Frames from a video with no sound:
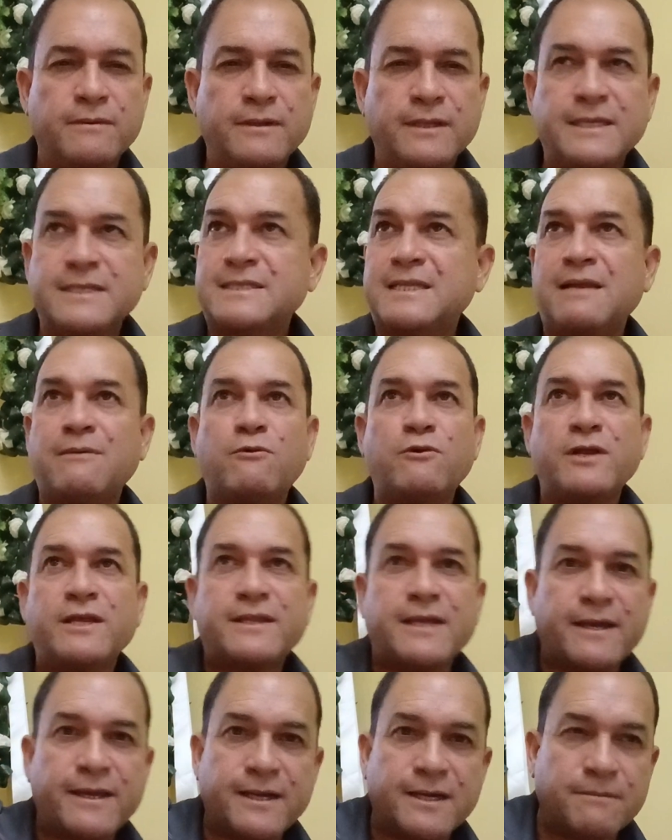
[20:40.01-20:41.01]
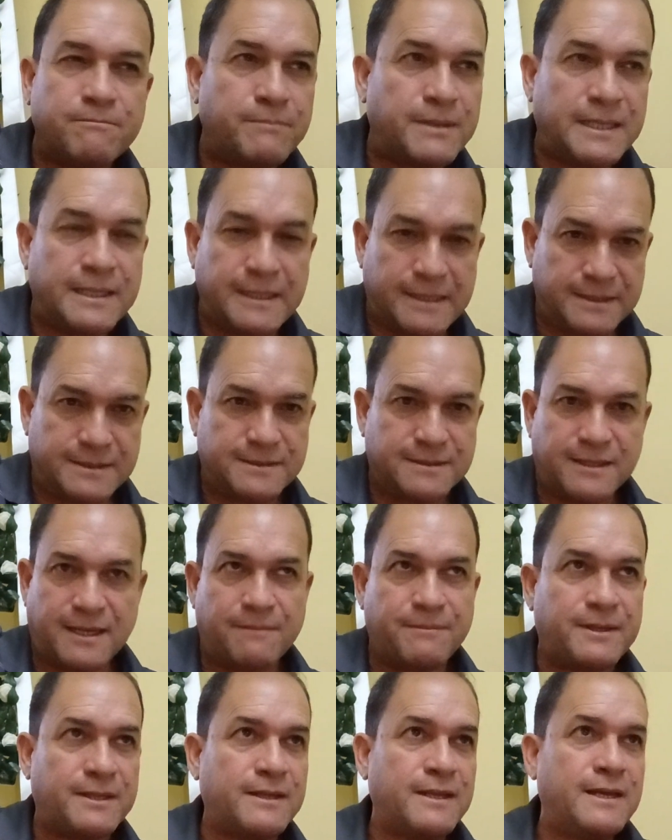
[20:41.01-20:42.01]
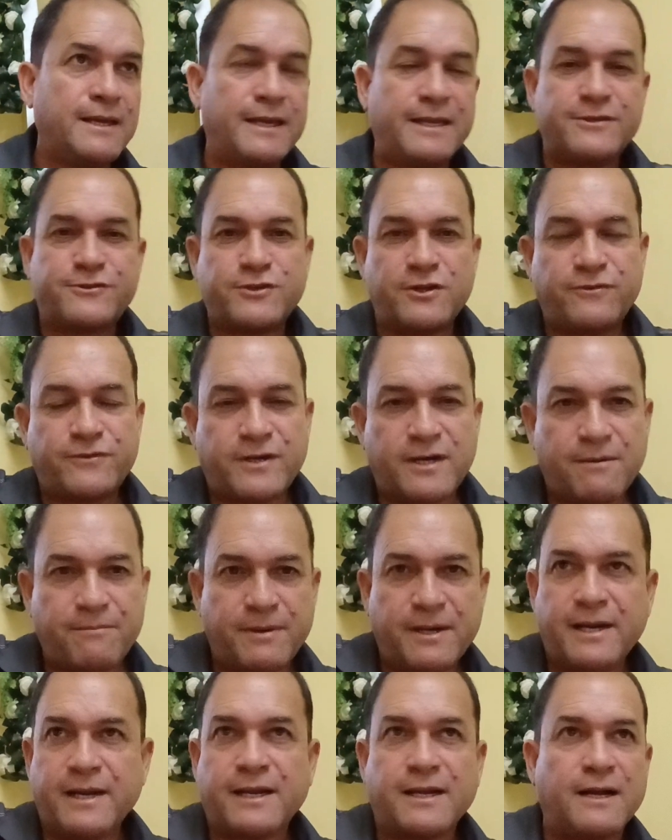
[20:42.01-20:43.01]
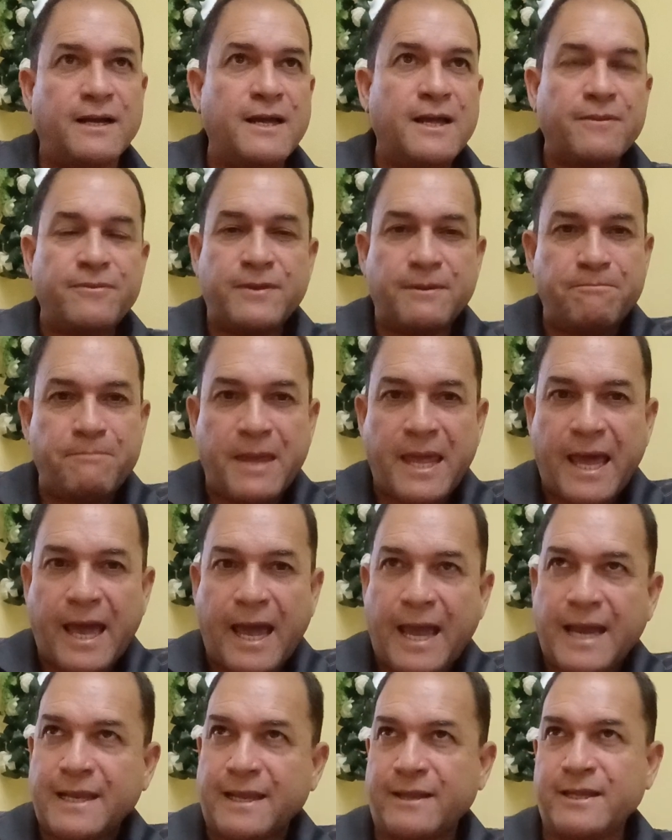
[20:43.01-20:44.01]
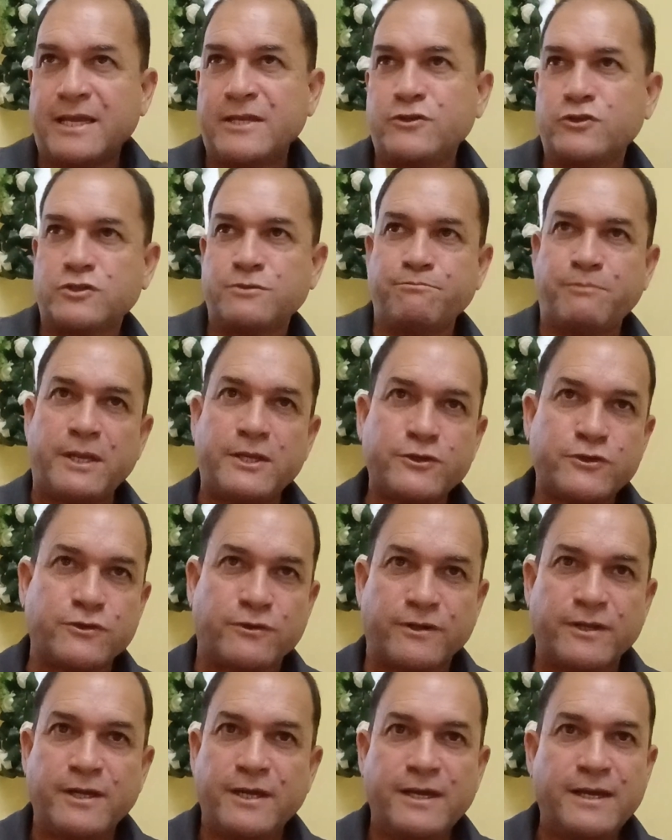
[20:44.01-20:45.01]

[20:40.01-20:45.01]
Isla Bonita here in Belize, I mean, in Central America, the Bay Island I just mentioned,